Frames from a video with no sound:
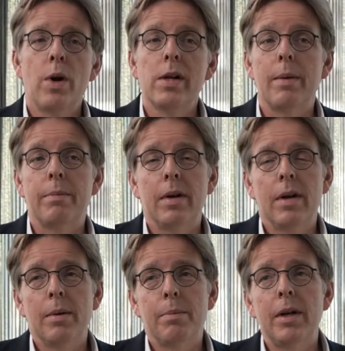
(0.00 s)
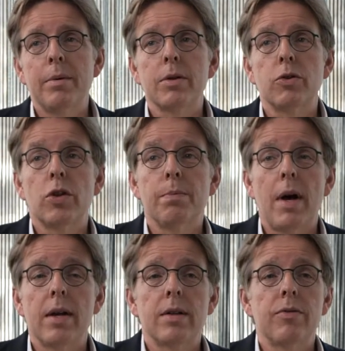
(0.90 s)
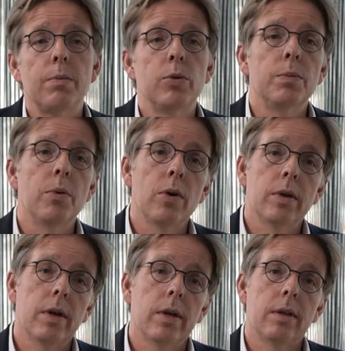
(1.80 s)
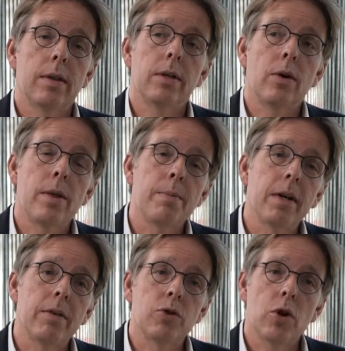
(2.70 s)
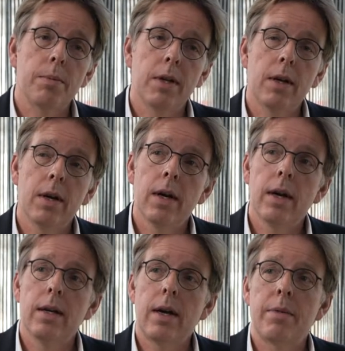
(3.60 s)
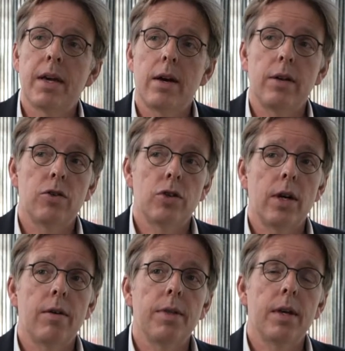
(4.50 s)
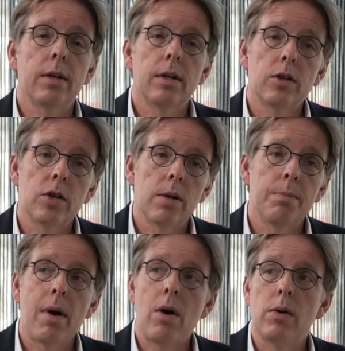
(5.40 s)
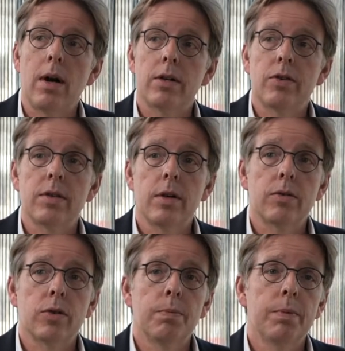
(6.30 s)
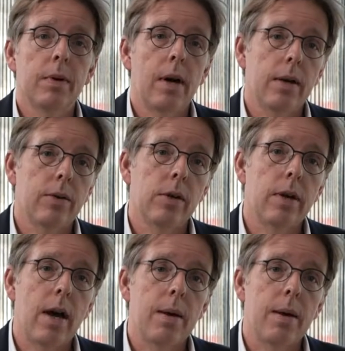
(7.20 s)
Welcome. My name is Maaser from Lüneburg in the northern part of Germany, and I'm the current chair of the International Bowel Ultrasound group called